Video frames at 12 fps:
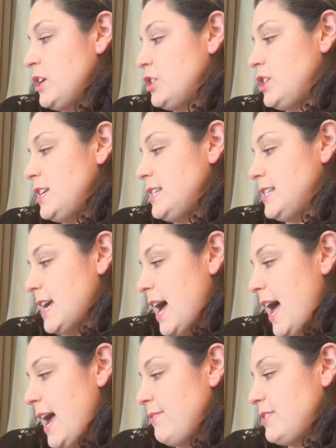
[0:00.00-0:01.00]
She
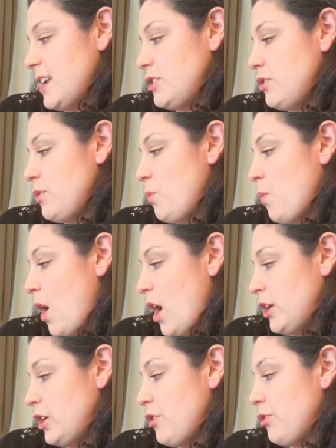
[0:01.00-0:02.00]
dived under the
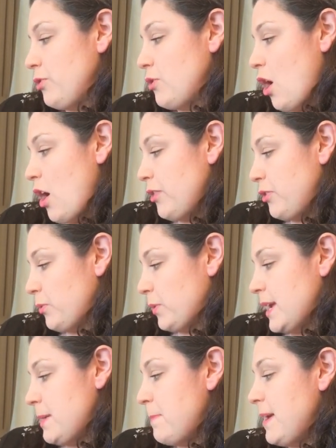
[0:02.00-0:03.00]
water not
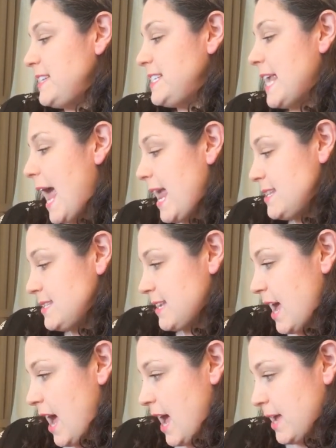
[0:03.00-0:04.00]
3, but 10
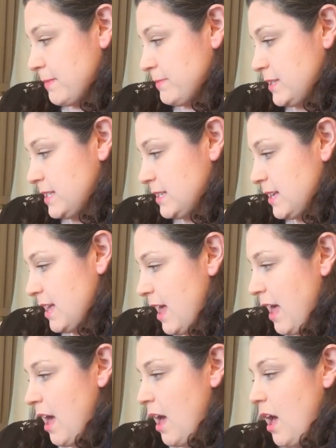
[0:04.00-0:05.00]
times.
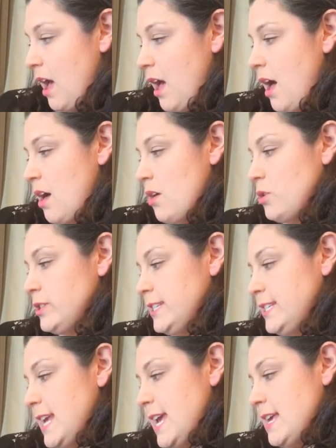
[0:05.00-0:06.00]
"I'll
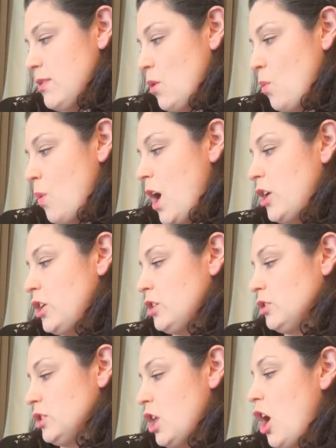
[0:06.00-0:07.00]
stay in the water
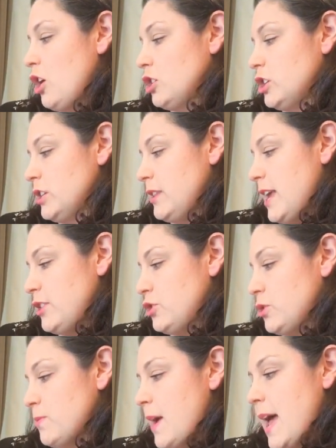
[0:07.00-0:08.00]
longer than
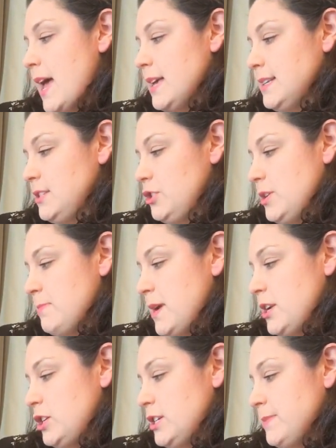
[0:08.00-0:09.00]
Shiraz," she
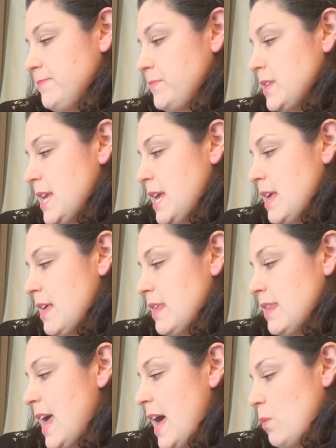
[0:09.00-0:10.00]
muttered.
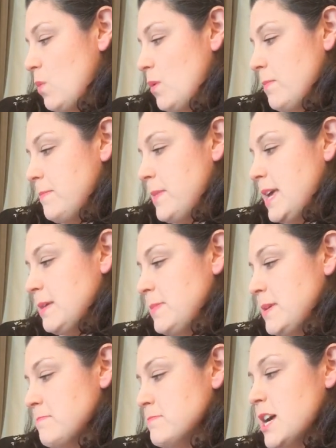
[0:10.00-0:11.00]
"That will make
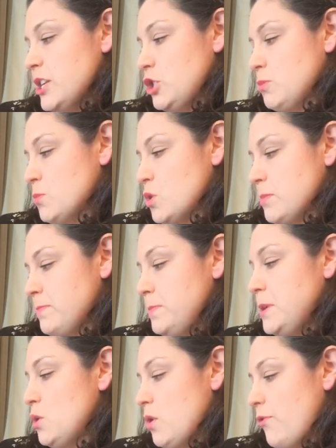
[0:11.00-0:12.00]
me much more
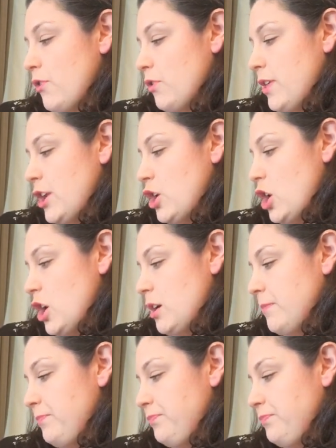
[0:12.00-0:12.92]
beautiful than her."